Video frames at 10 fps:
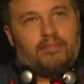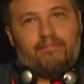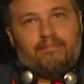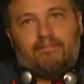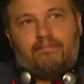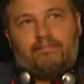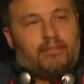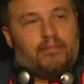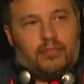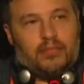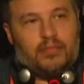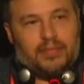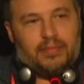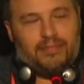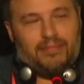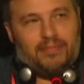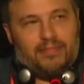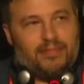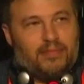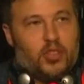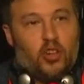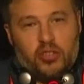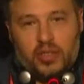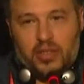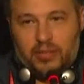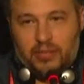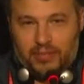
Okay. I don't know.